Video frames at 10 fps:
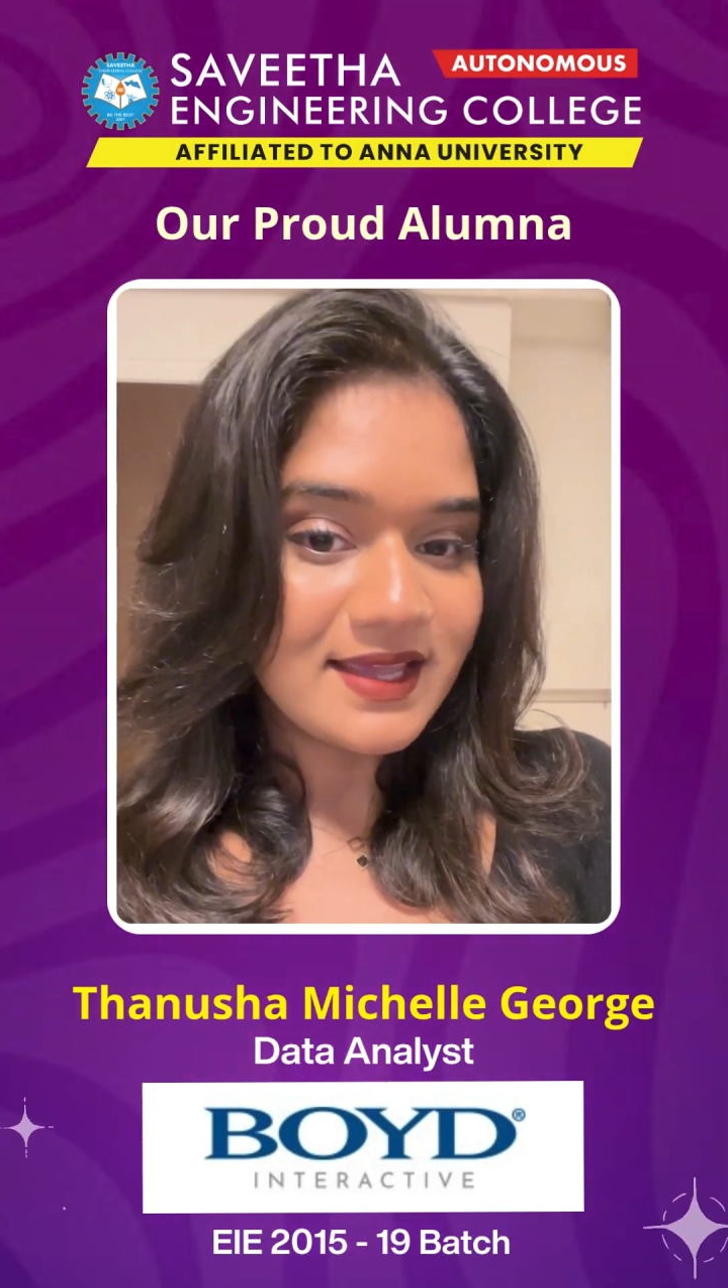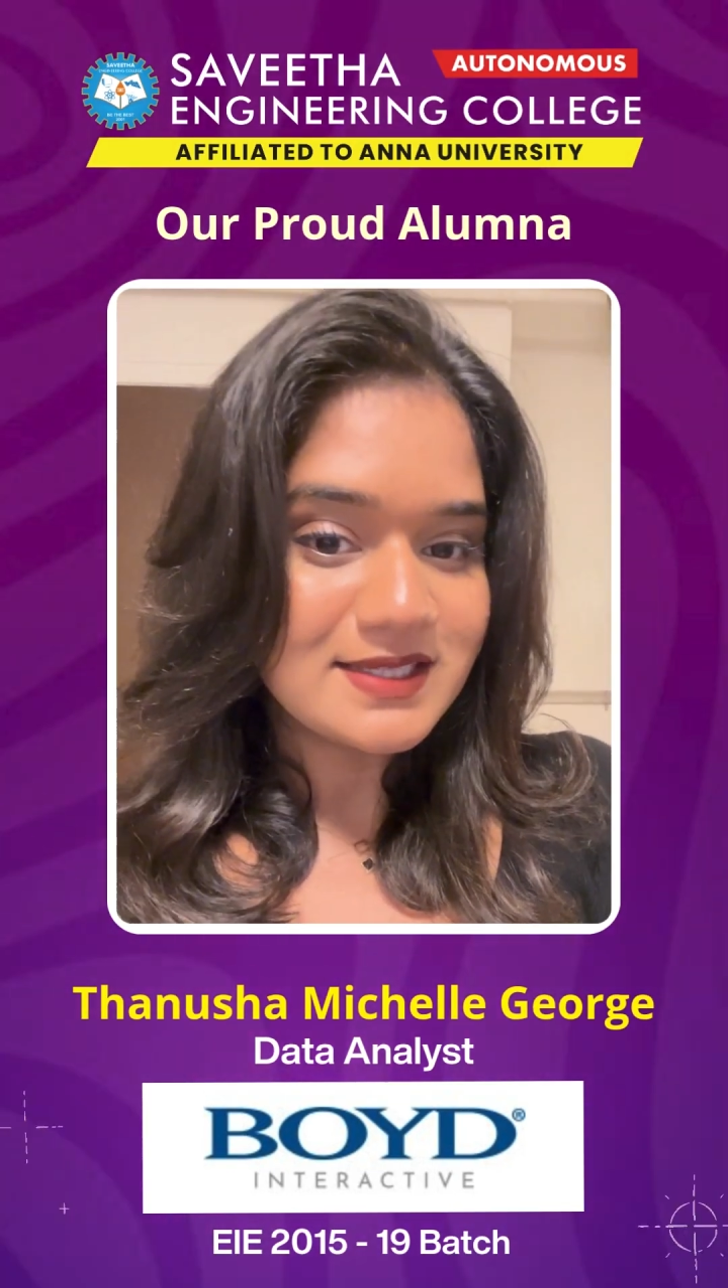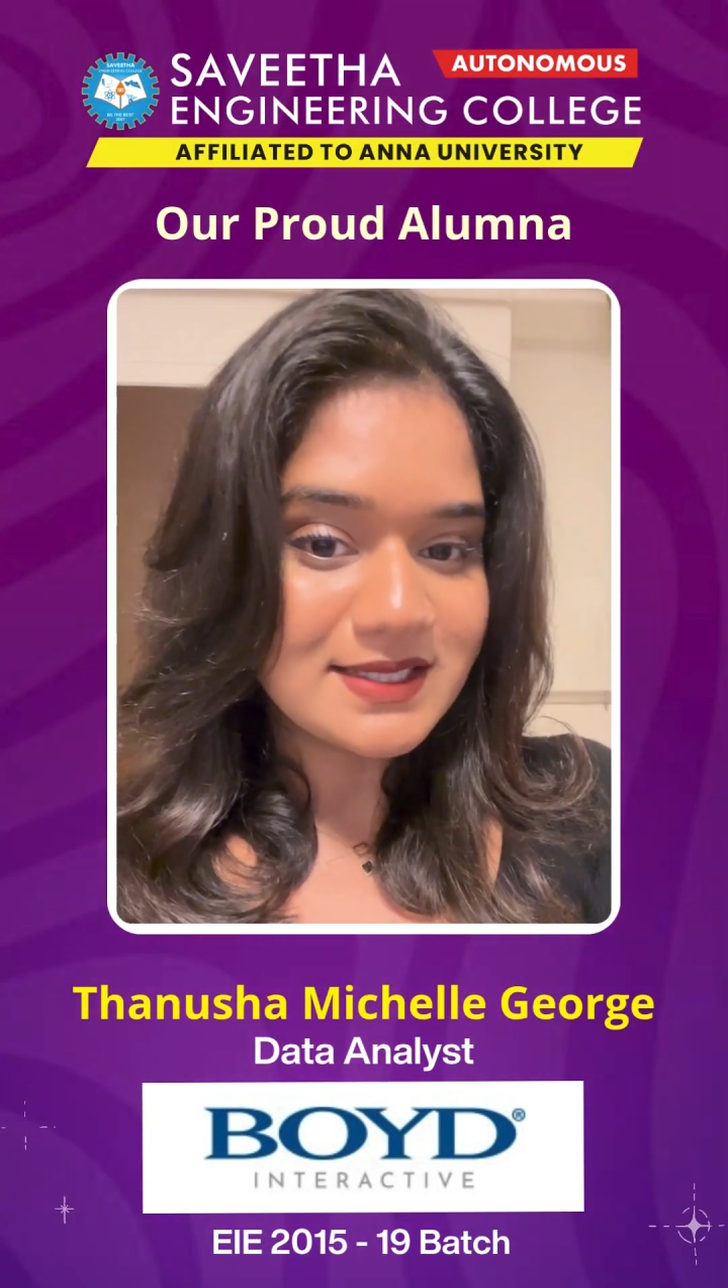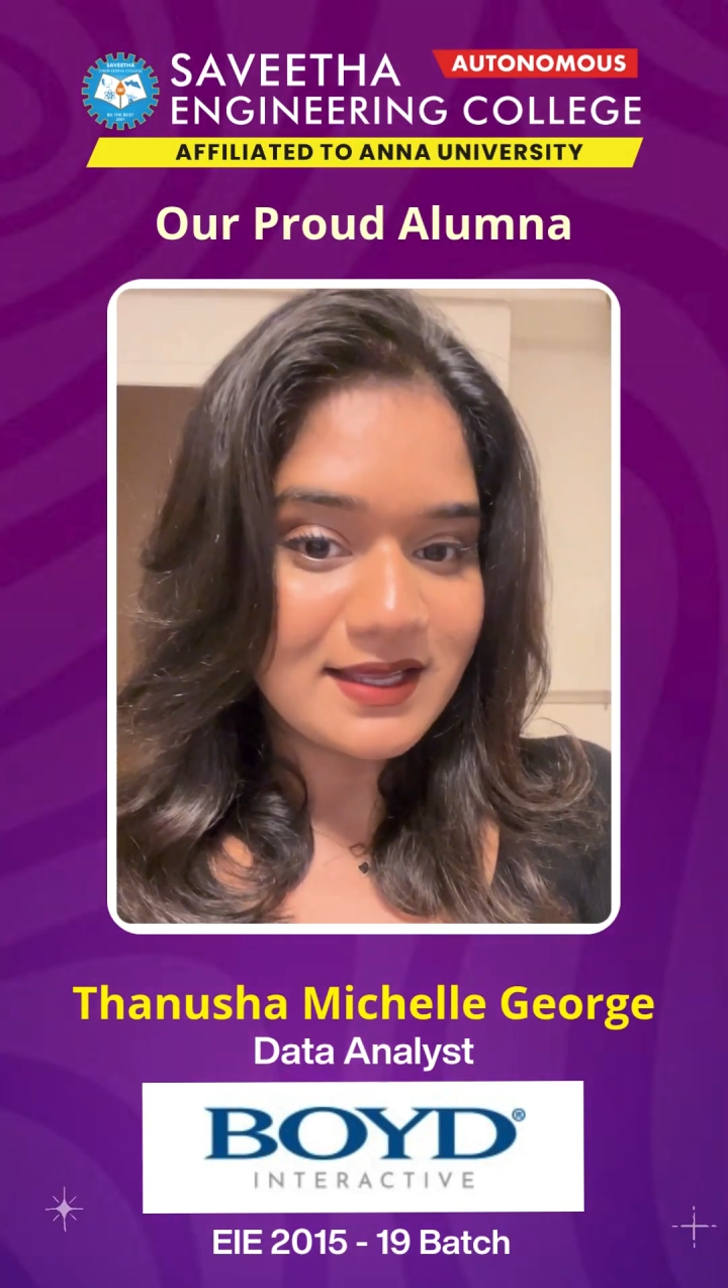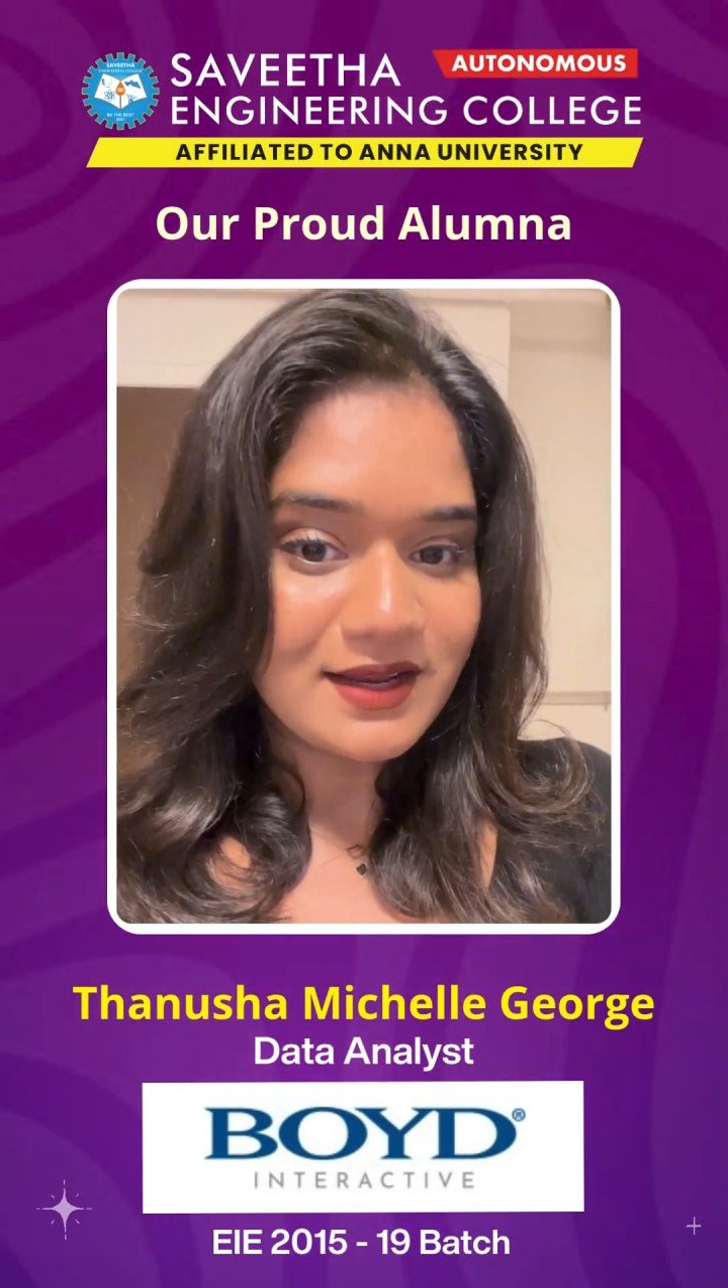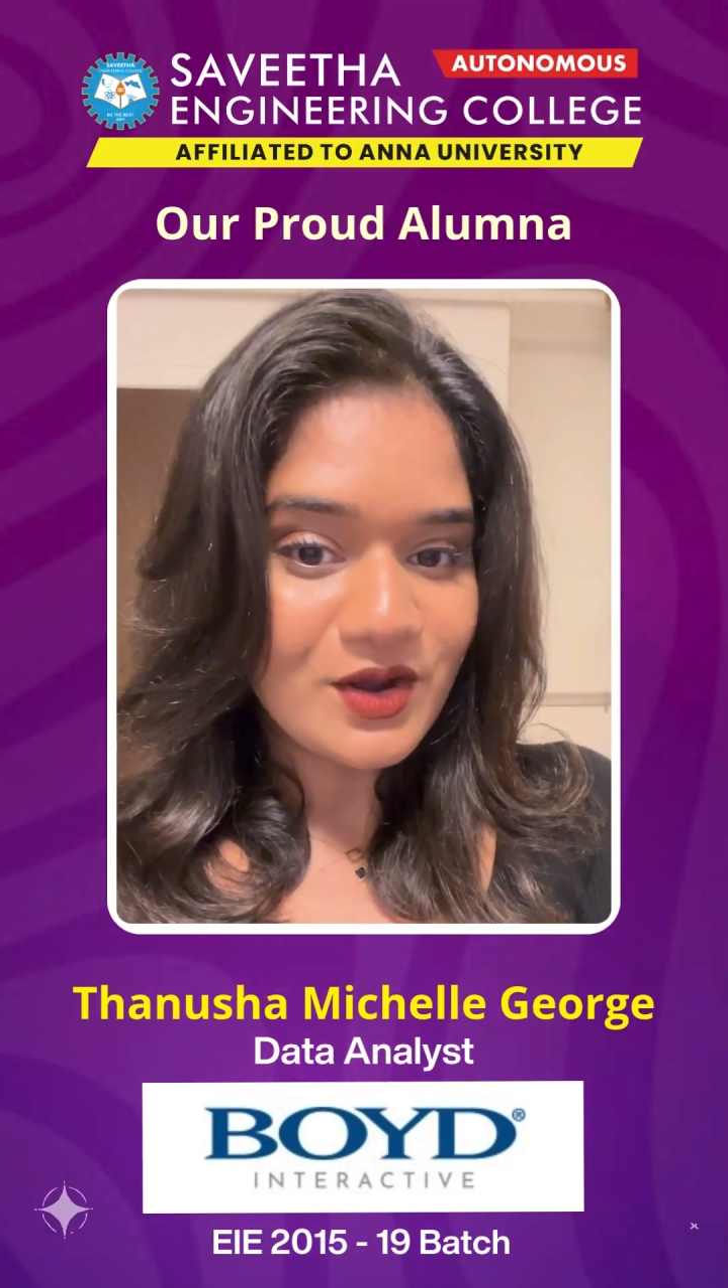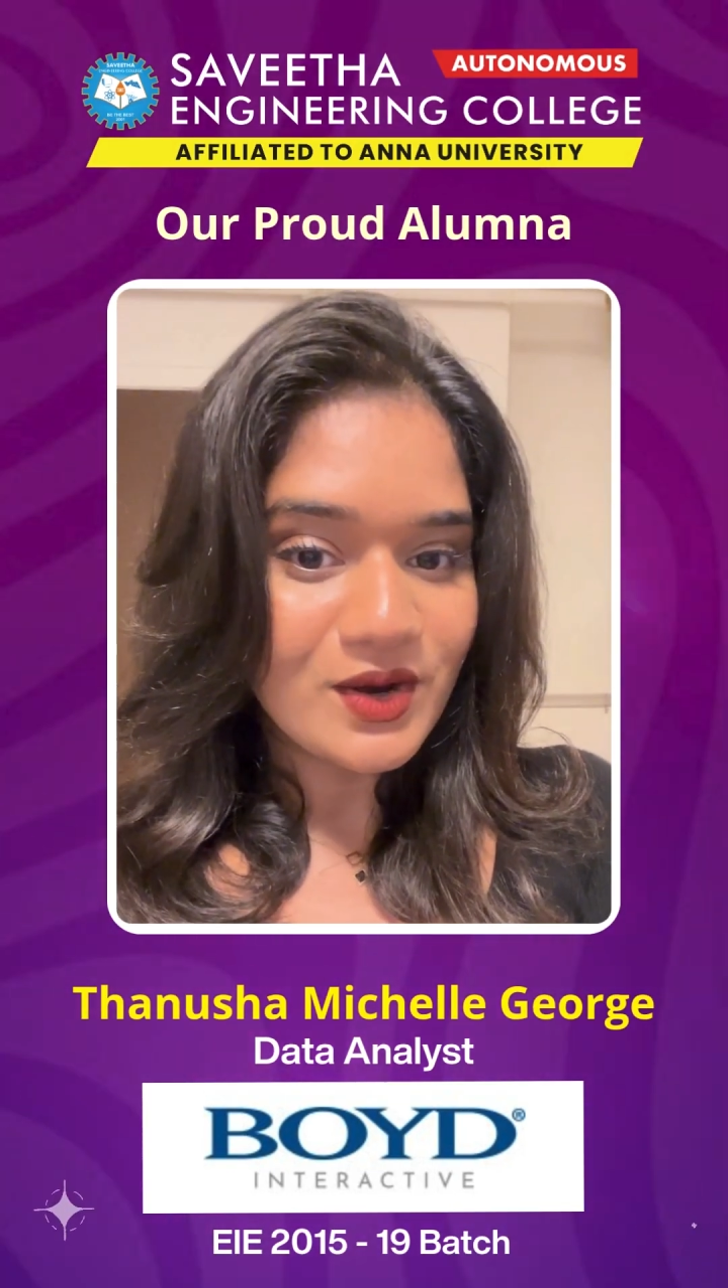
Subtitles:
Engineering